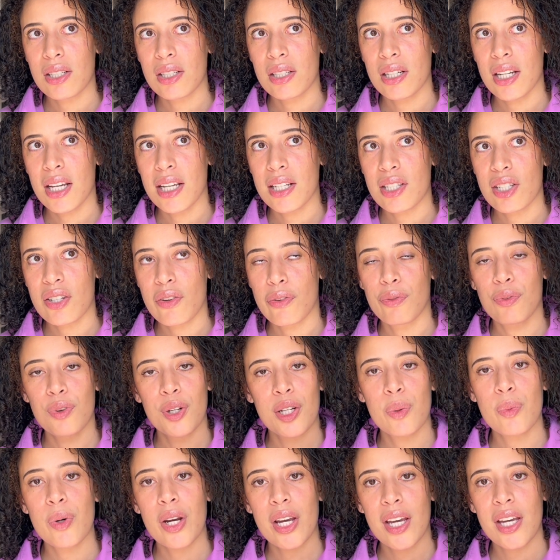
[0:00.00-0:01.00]
it's a free
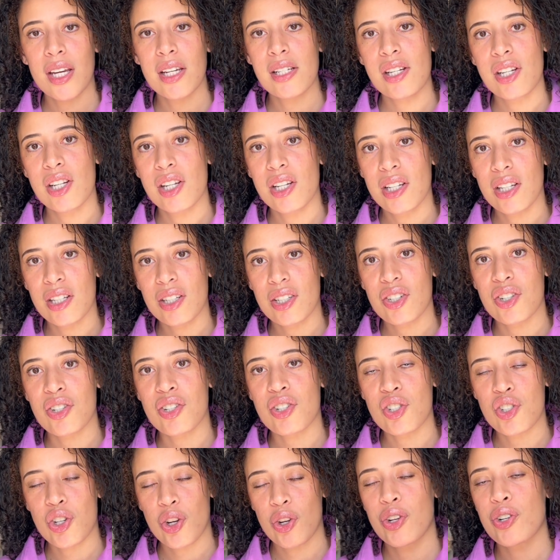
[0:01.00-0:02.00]
way to just
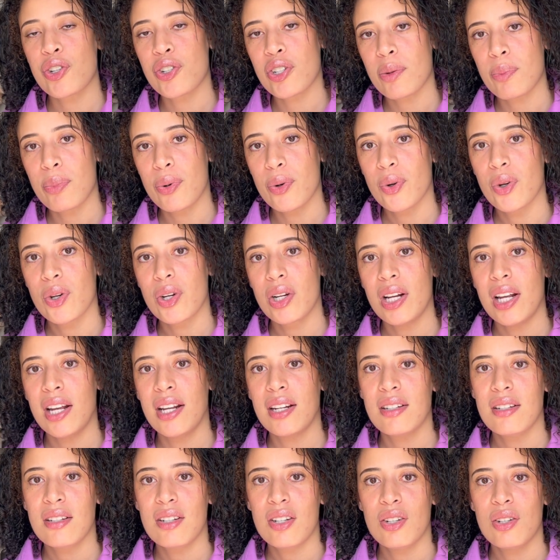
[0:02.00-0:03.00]
show your support
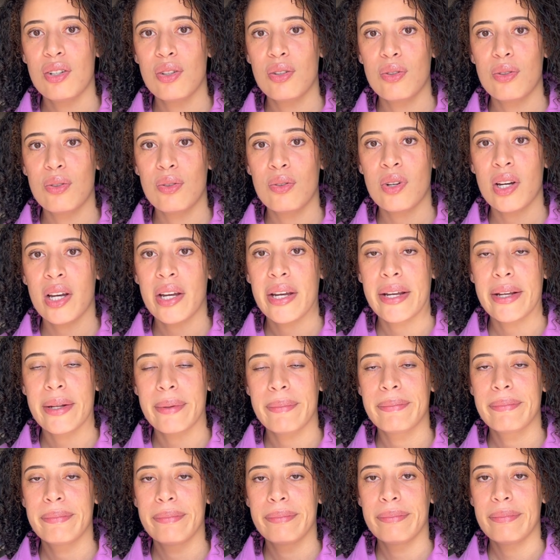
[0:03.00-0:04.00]
and to
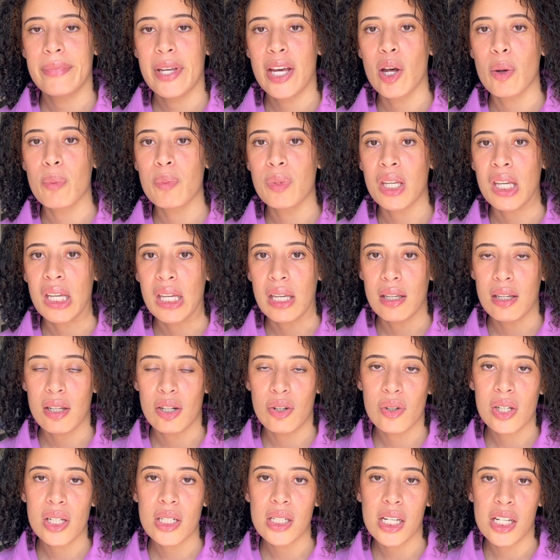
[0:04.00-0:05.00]
help me, you know,
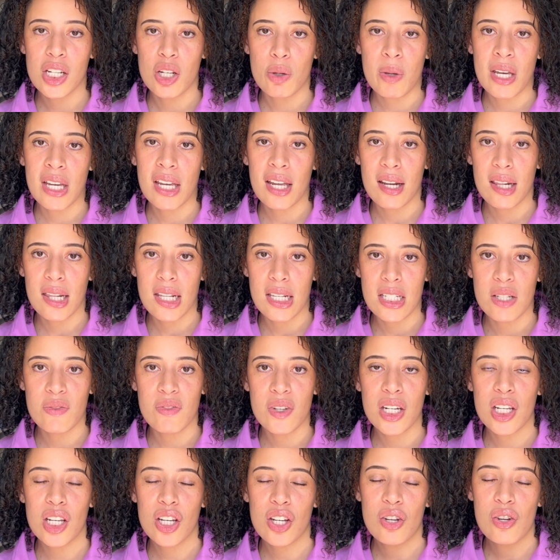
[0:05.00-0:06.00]
continue making these
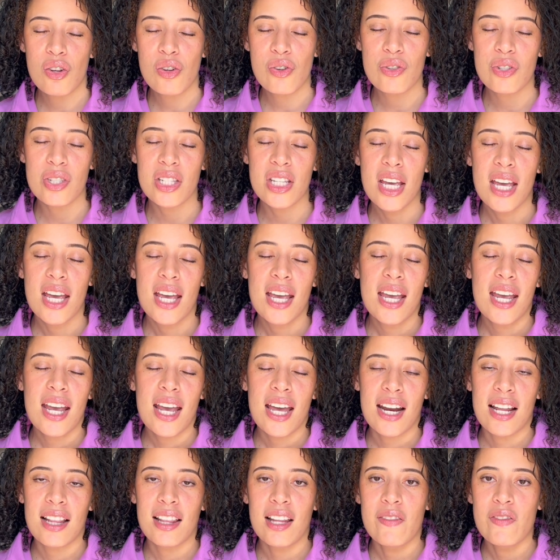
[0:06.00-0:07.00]
videos.
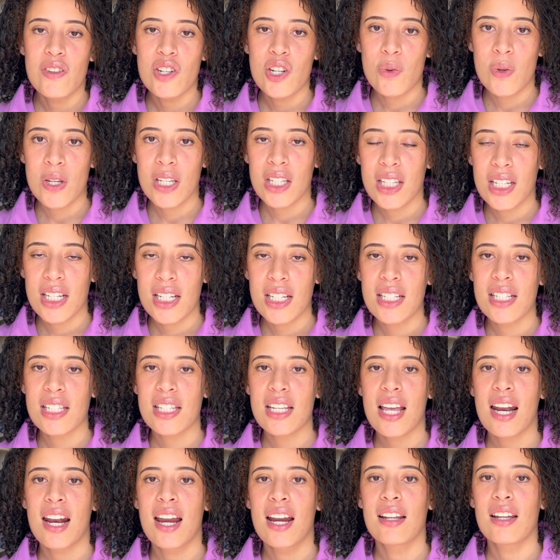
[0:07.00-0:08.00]
And I love doing this,
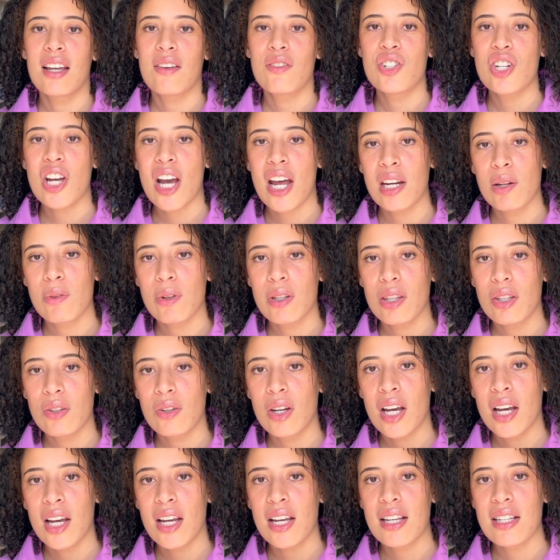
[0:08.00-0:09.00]
and I love chatting with you
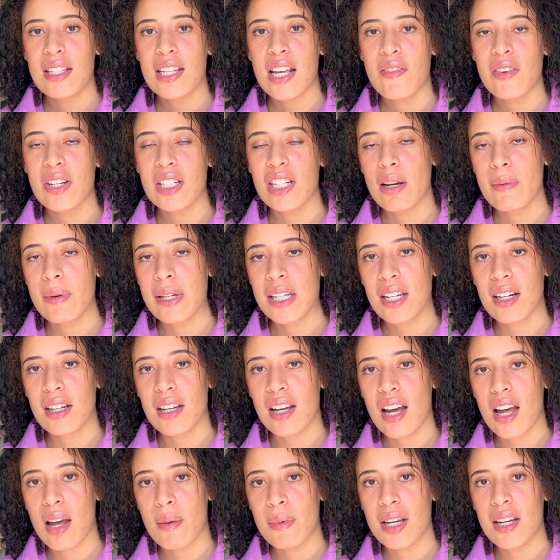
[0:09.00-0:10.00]
guys. Every time I get a
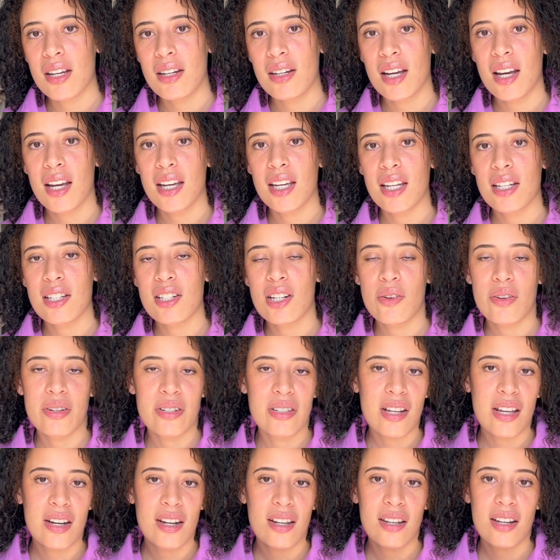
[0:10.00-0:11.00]
comment, I get so
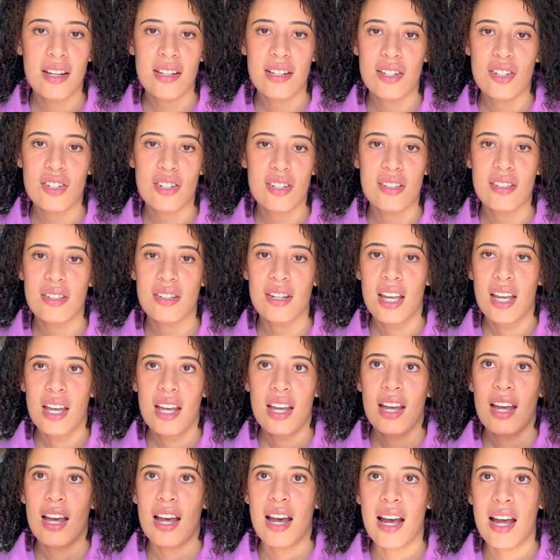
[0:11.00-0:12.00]
excited because
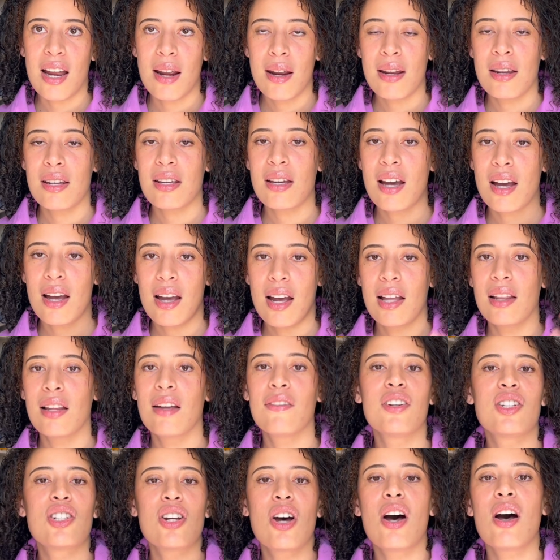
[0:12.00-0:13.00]
I love
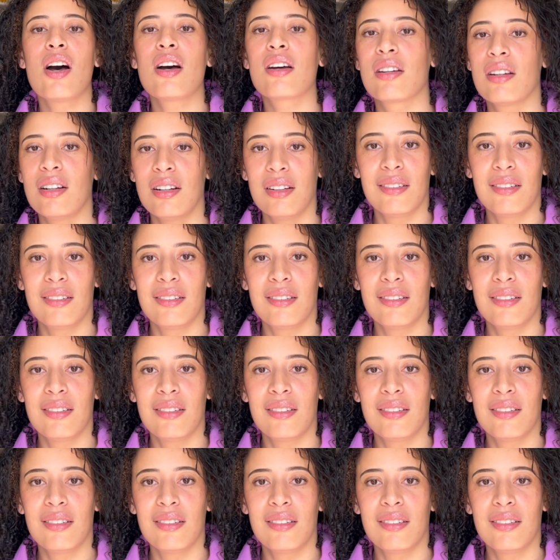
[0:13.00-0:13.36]
to talk.